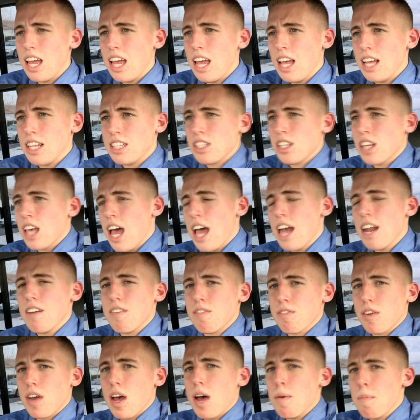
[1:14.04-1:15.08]
it's kind
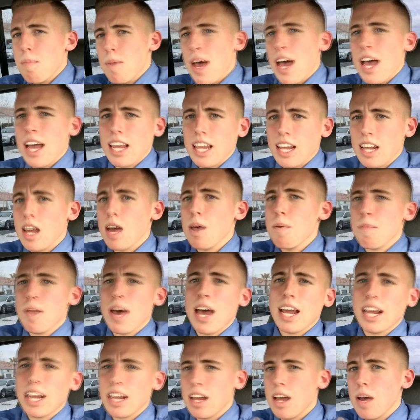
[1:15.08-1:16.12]
of come back and come
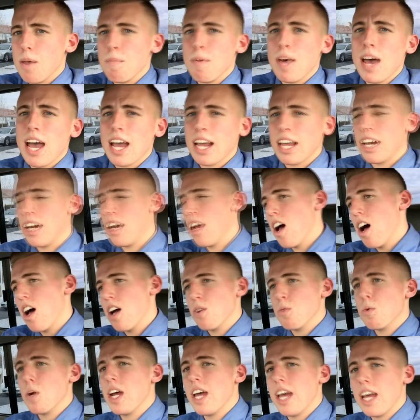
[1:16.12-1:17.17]
back and come back and gone
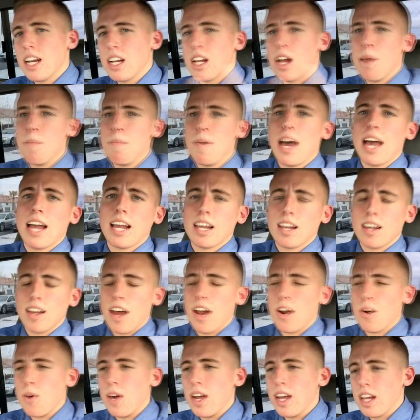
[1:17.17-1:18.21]
away and come back and
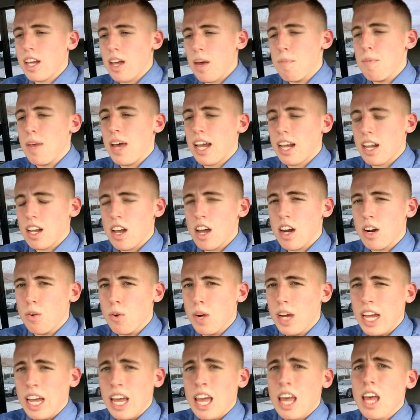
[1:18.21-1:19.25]
gone away and come back and gone
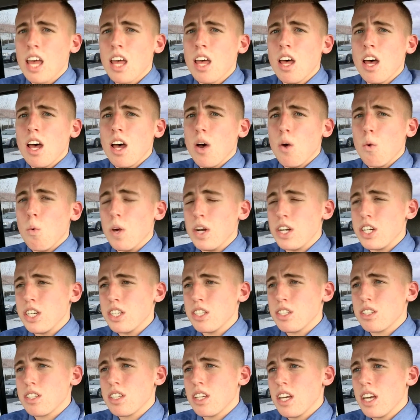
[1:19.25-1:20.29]
away, which
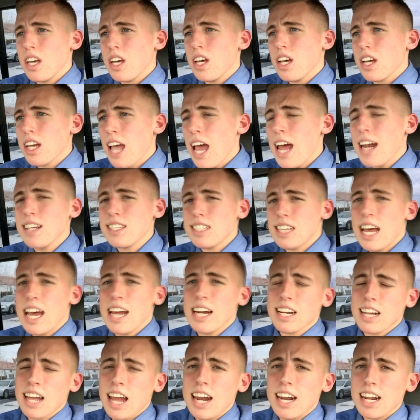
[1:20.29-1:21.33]
is kind of sad
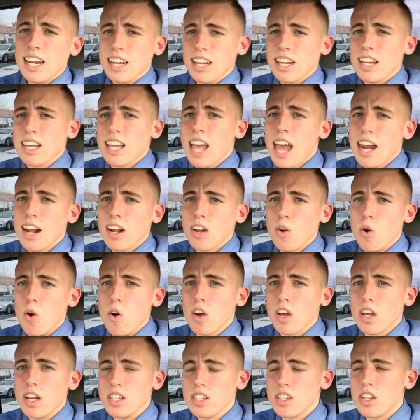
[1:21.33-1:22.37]
and kind of cool
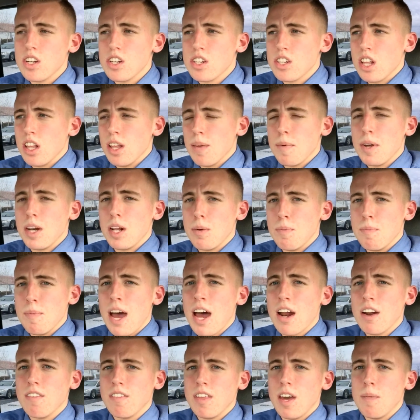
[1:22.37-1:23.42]
because there's a limited
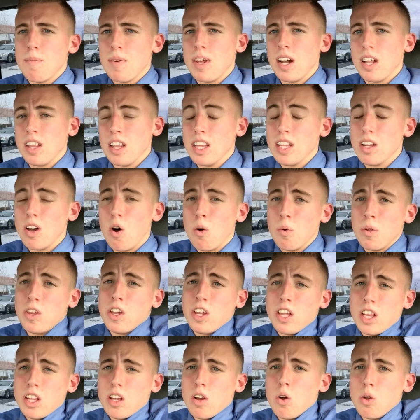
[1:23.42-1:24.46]
amount of them and
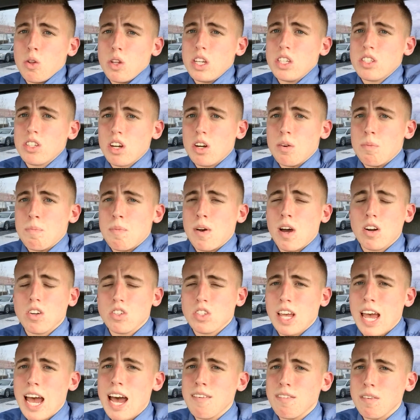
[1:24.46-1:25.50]
only certain
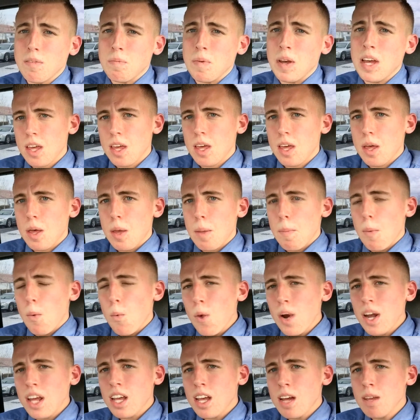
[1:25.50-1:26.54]
models have them. But
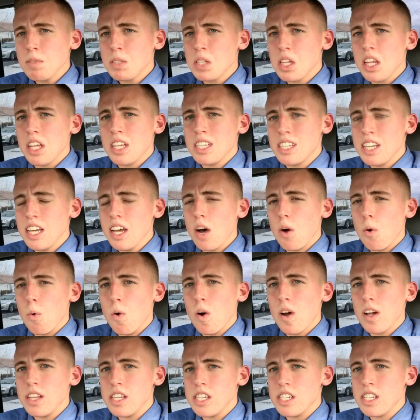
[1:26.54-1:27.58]
when it comes to the
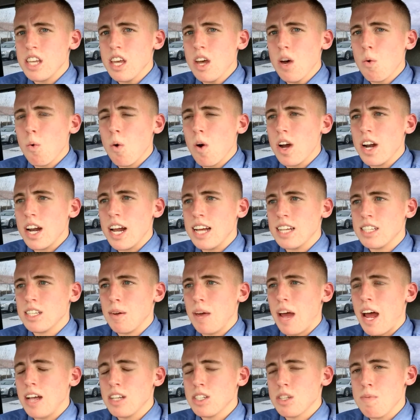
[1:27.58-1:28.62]
ZL1 has
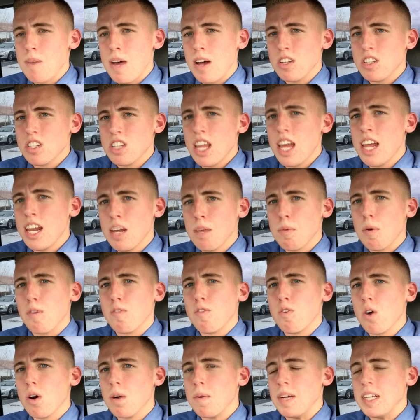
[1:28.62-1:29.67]
some outstanding
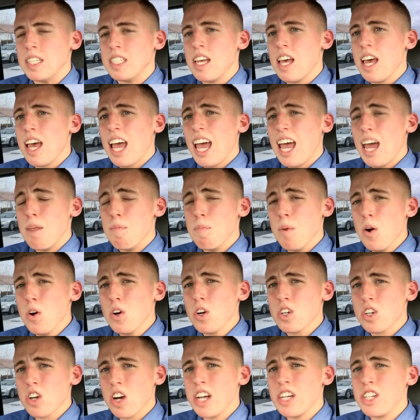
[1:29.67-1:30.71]
performance, and
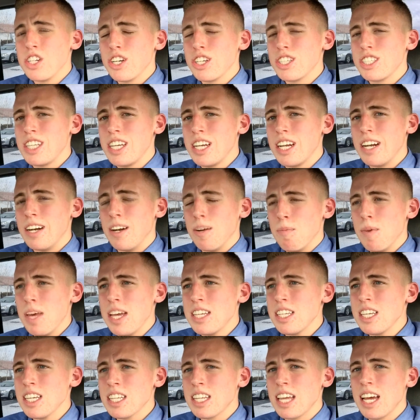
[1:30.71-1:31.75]
Motor Trend just did an
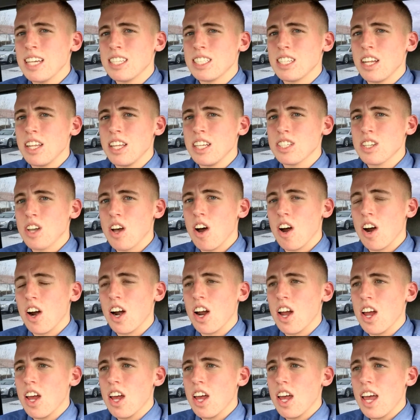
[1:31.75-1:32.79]
amazing test on this car
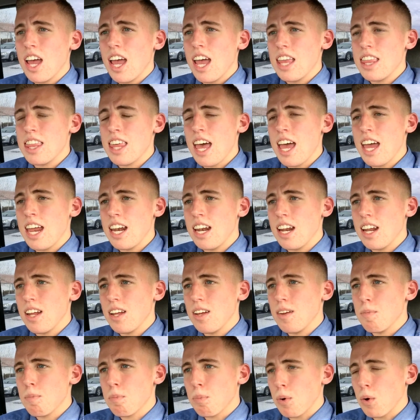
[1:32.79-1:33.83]
that
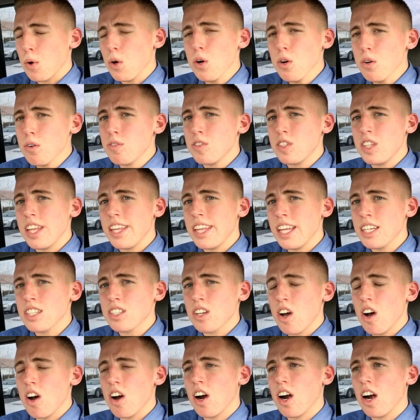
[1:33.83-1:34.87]
proves that this
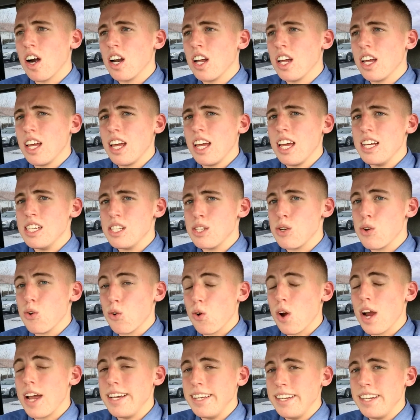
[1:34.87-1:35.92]
car is
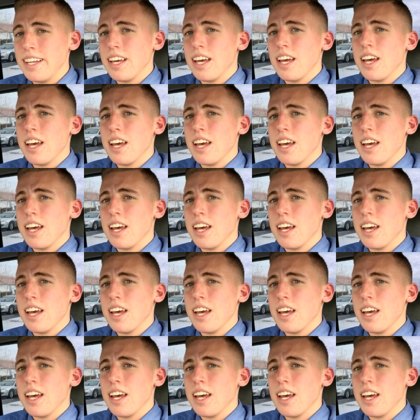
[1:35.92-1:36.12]
great.